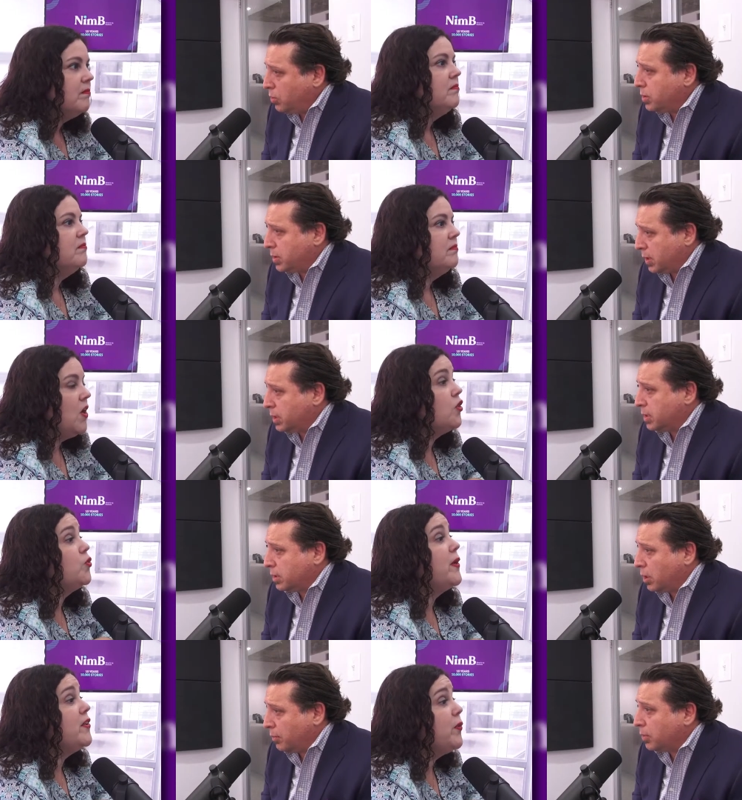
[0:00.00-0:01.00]
Speaker 1: is, is oh
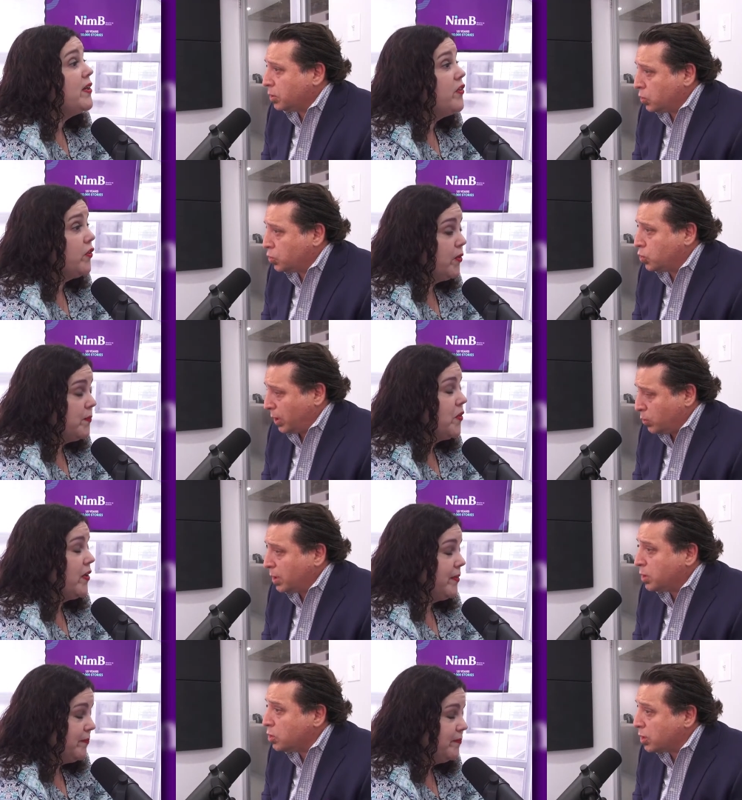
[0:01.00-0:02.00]
2022. Gonna,
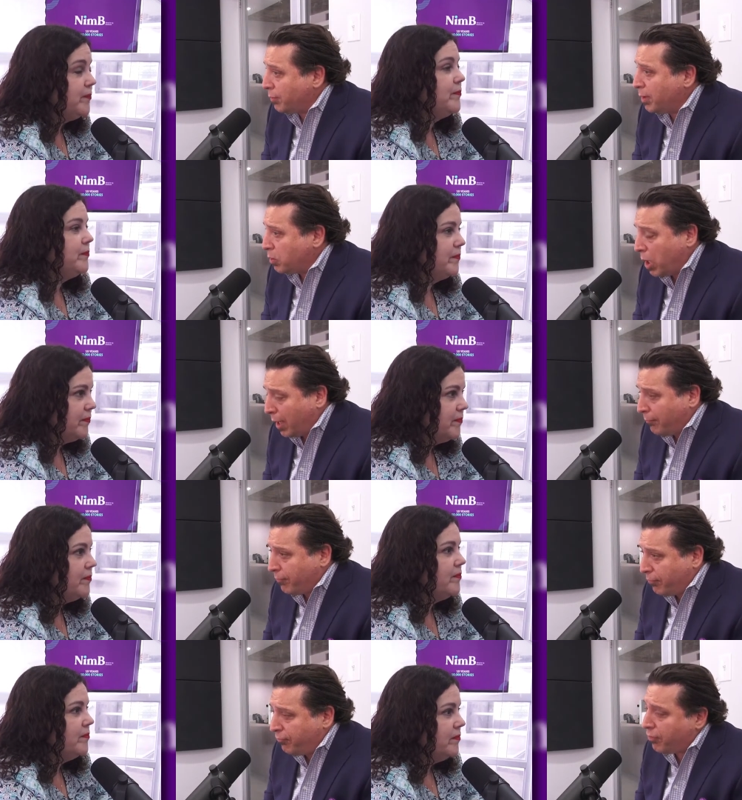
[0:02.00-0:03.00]
2022 is going to
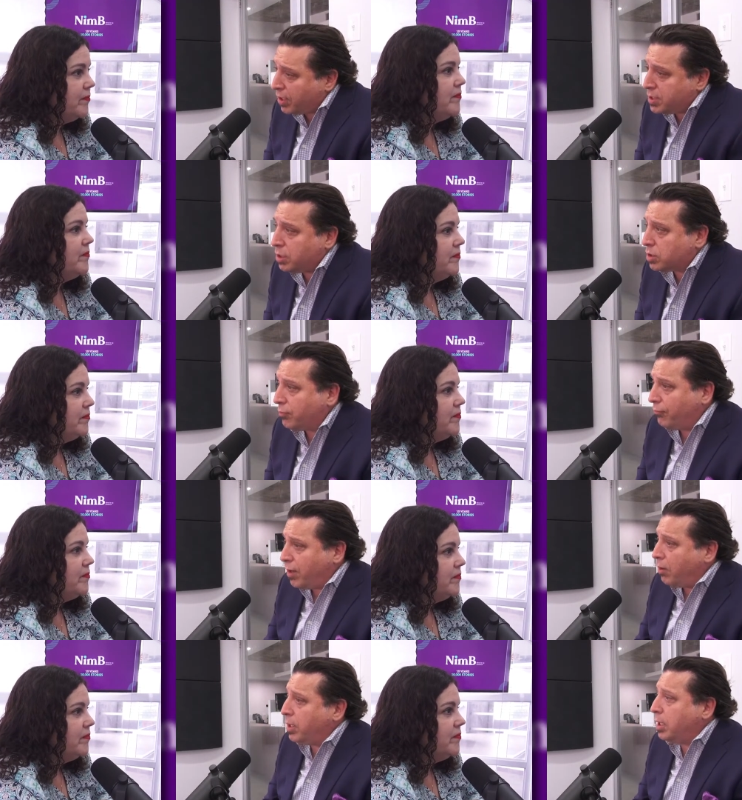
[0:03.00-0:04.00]
be for this year. It's a
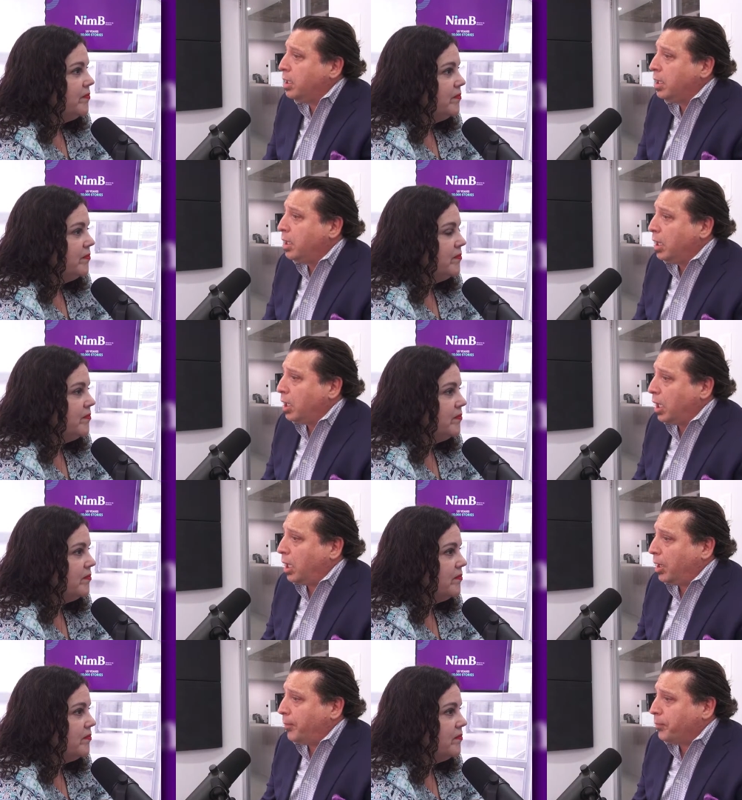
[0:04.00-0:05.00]
very
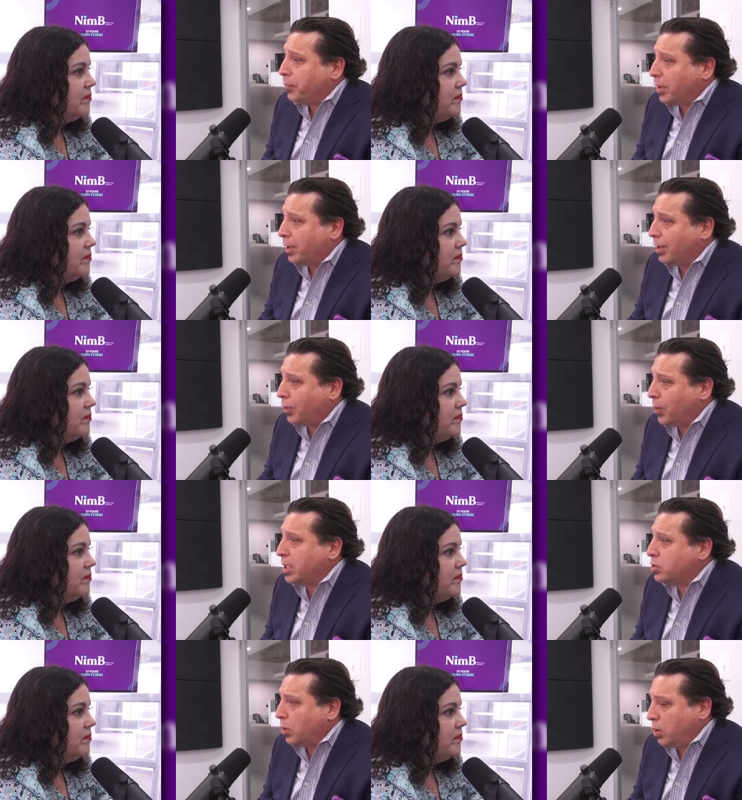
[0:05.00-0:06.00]
um, great
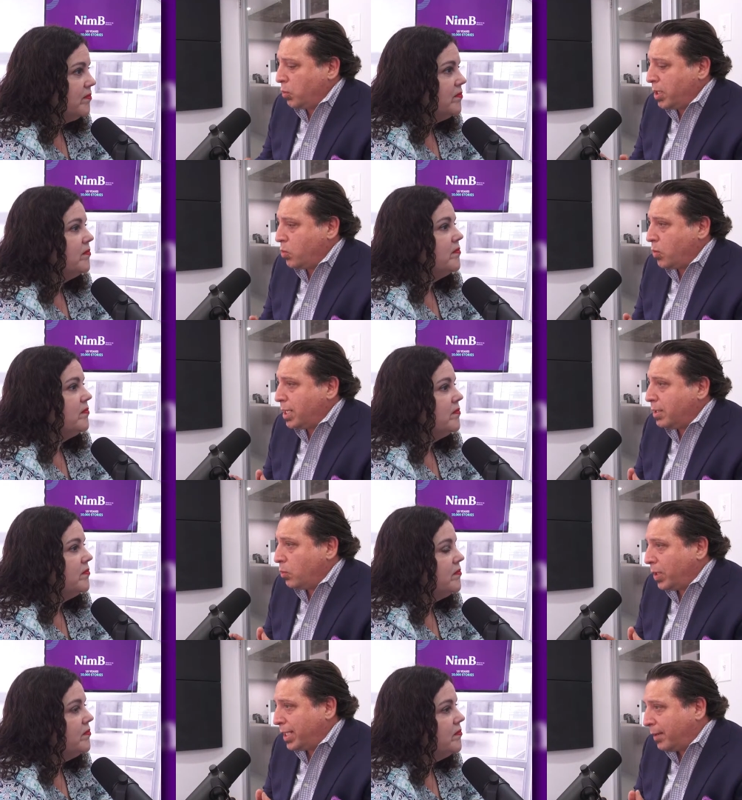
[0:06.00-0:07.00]
story. We we
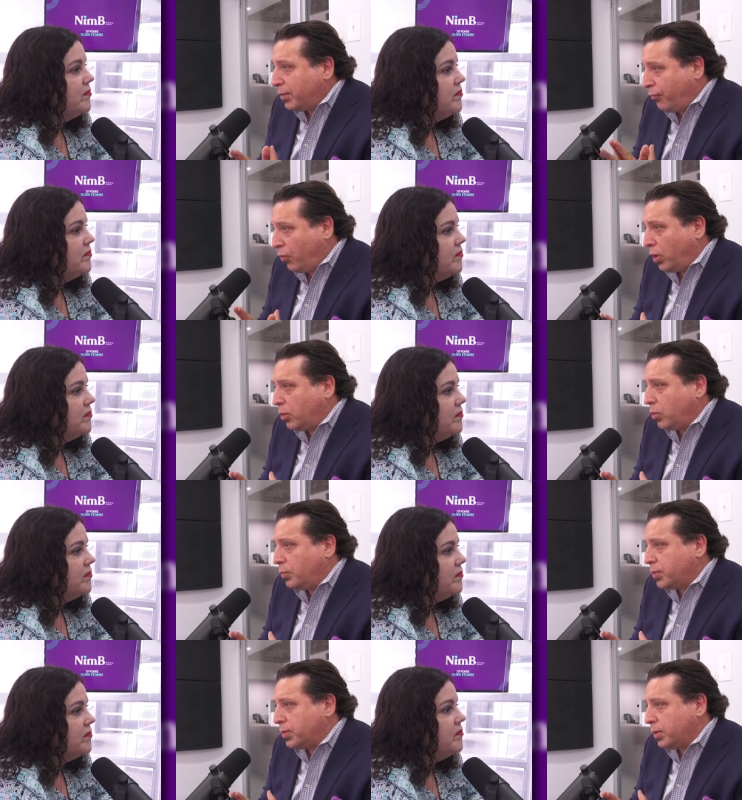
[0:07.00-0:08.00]
we kept four
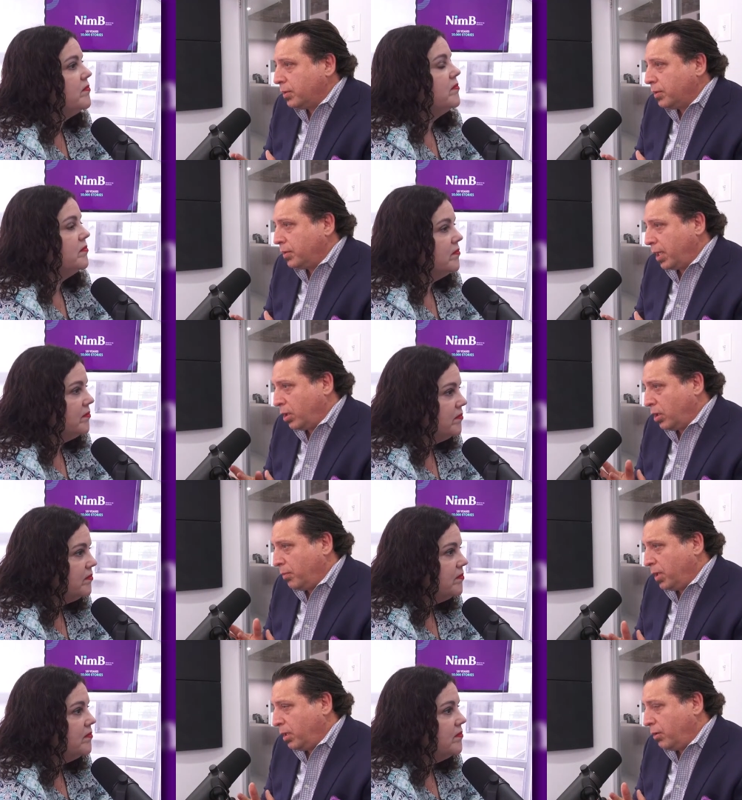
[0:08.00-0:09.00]
groups that are going to
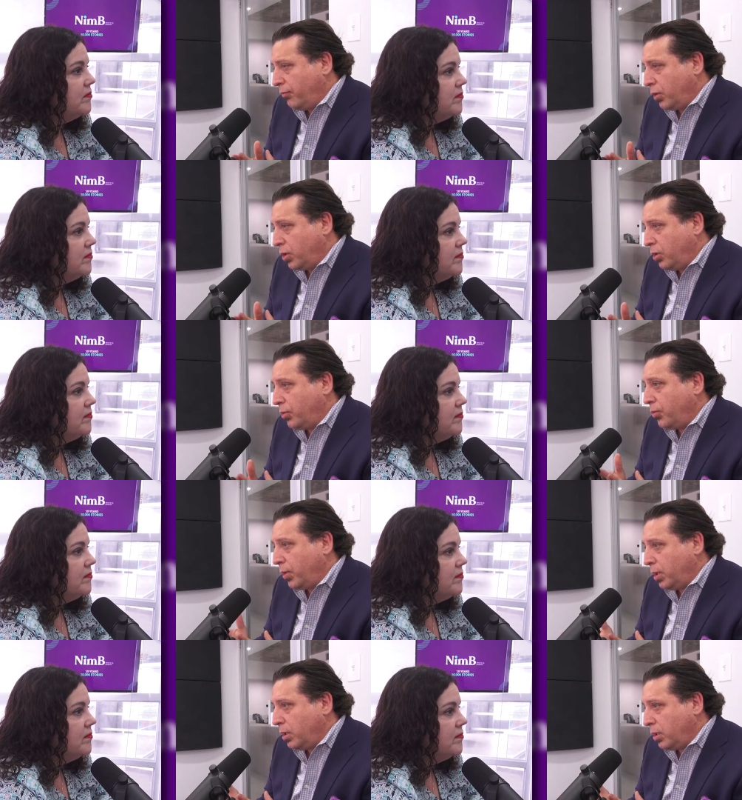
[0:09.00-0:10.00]
be here for
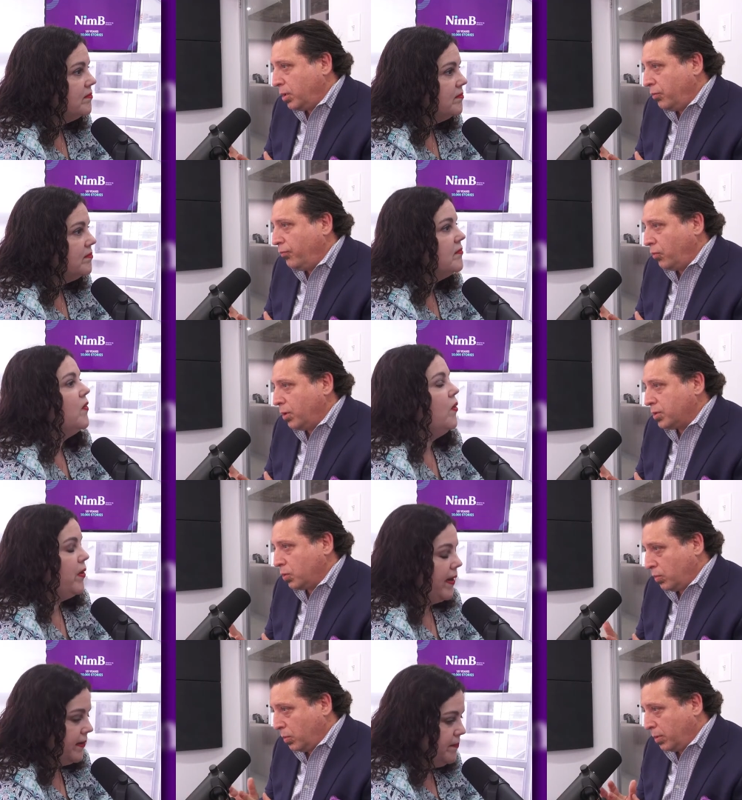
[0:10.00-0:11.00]
Q3, Q4. So
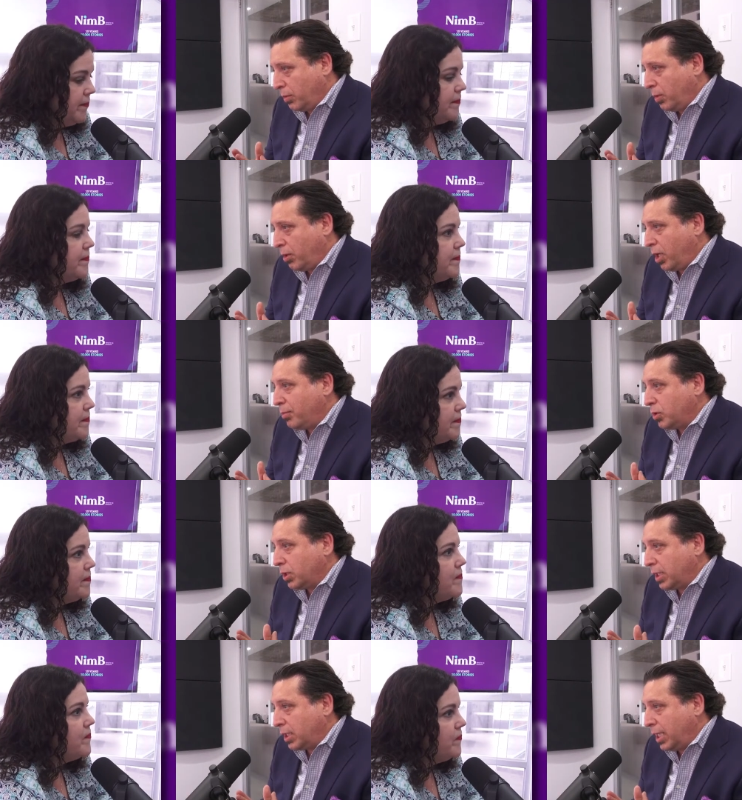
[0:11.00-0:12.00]
okay. we were able to
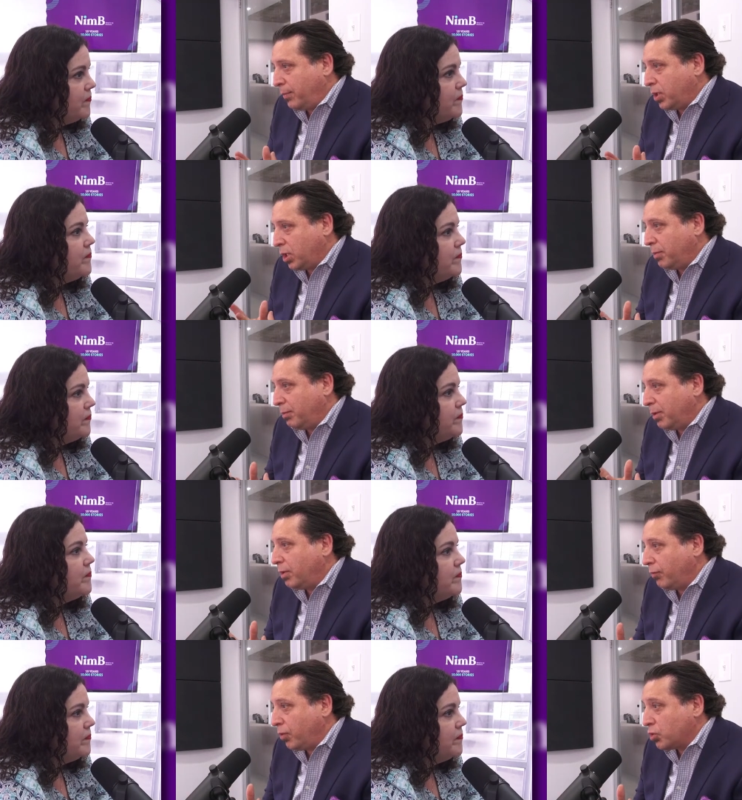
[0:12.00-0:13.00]
Keep the commitment
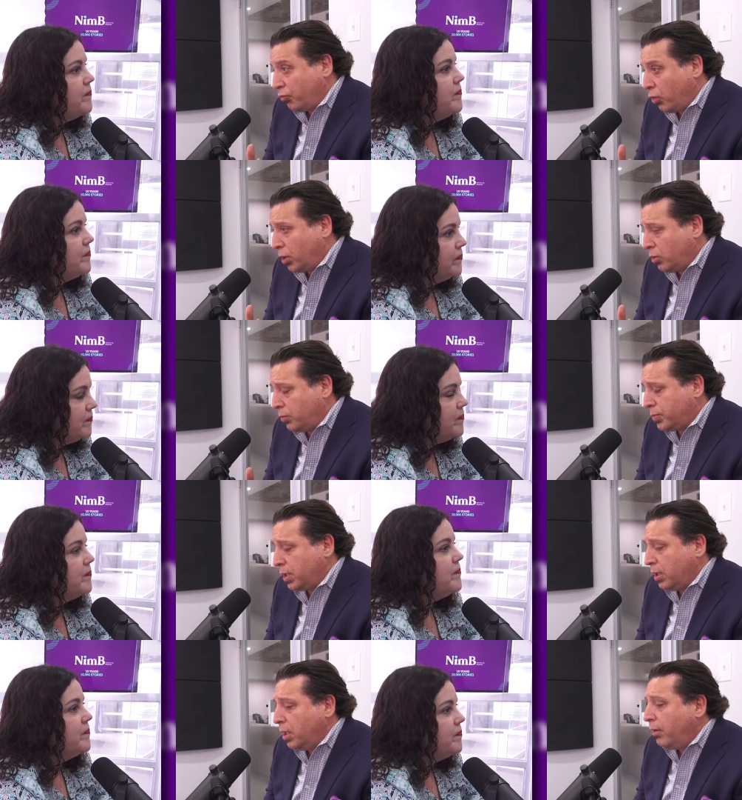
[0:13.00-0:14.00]
of those four groups
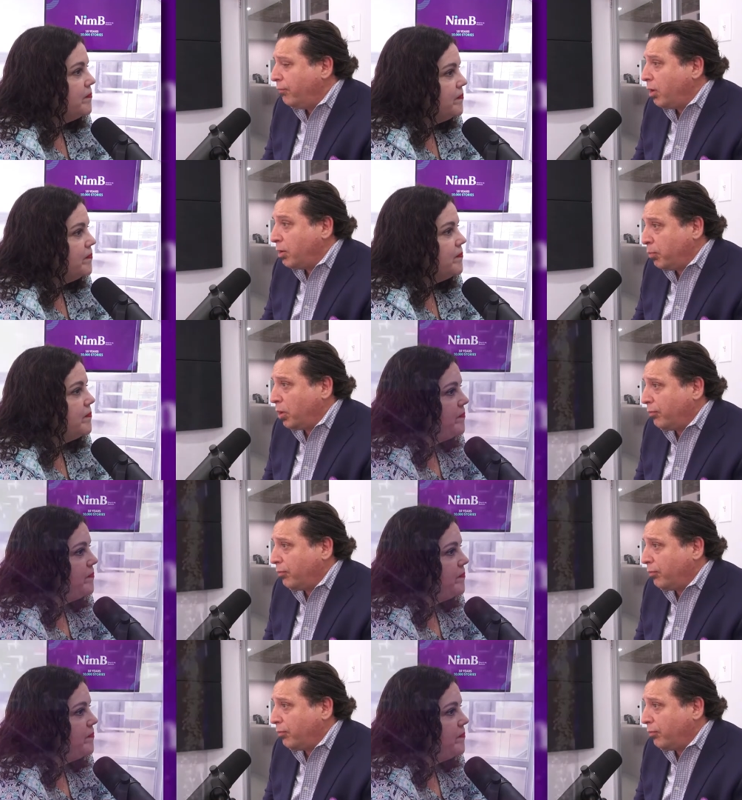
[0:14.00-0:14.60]
very important for